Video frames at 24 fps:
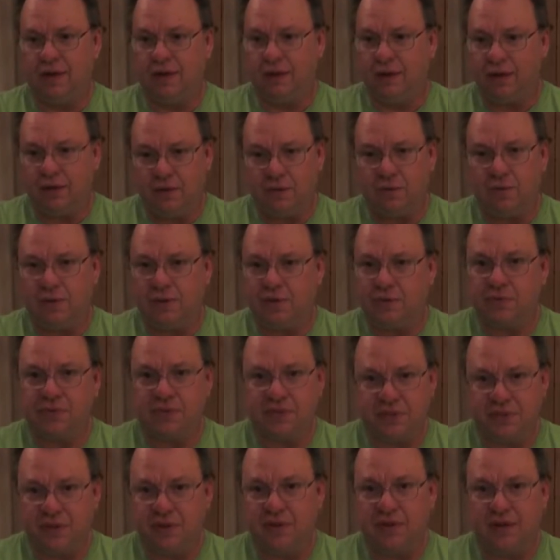and the winds were
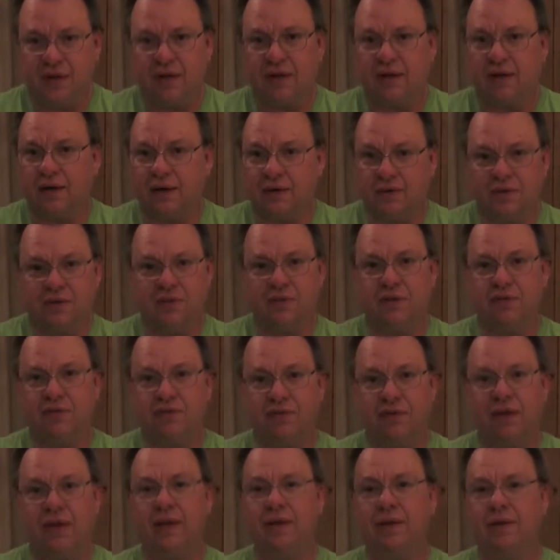still there. I was still
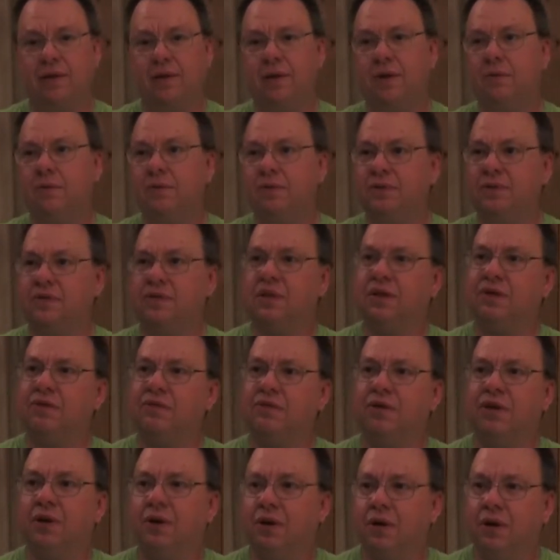fighting them and
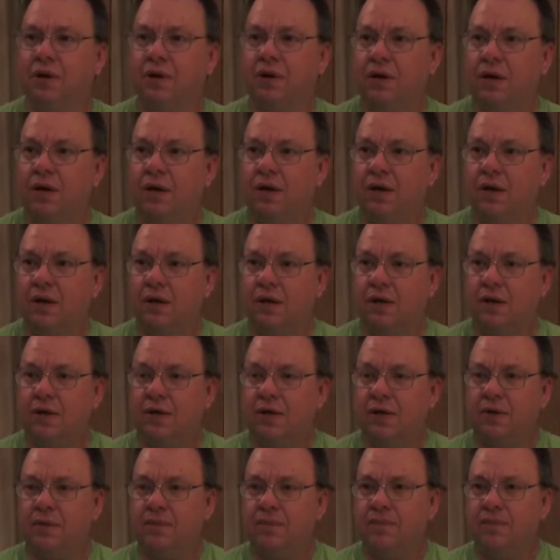stuff.
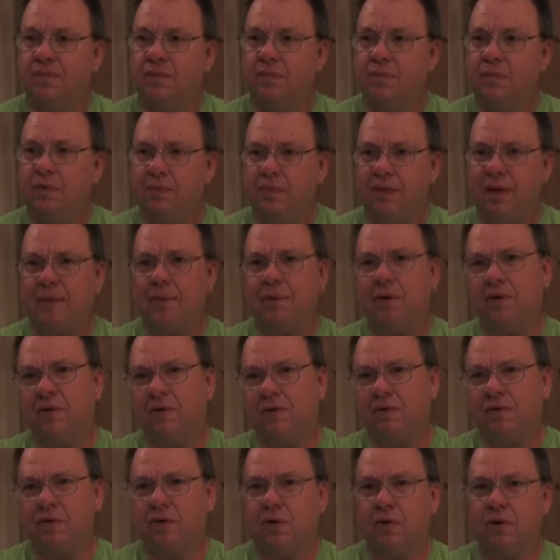But maybe
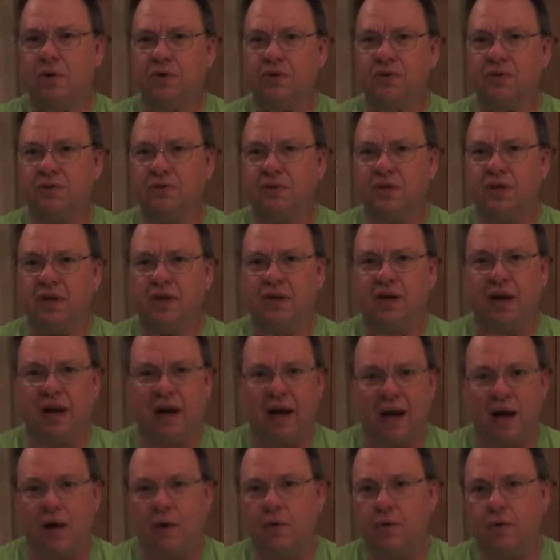over the course of another
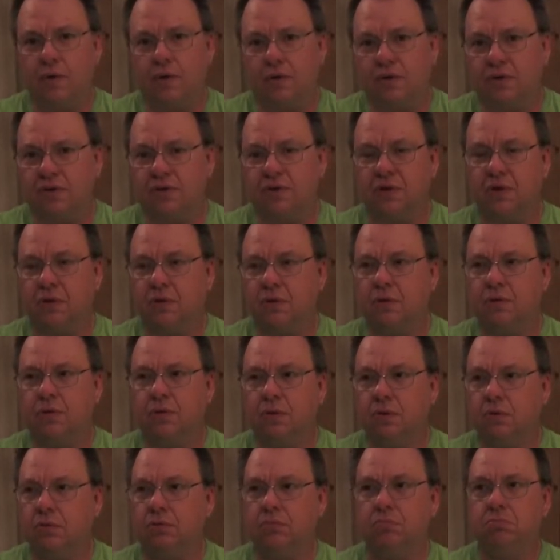hour or so,
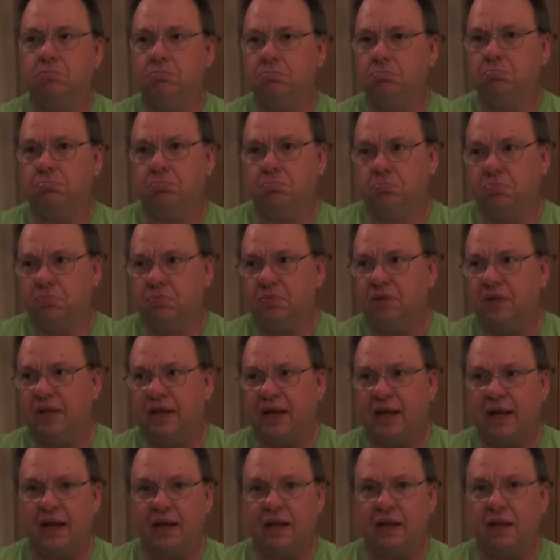they
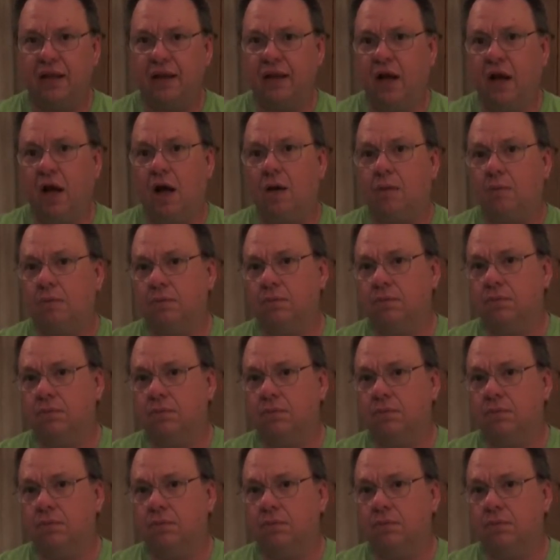kind of let up.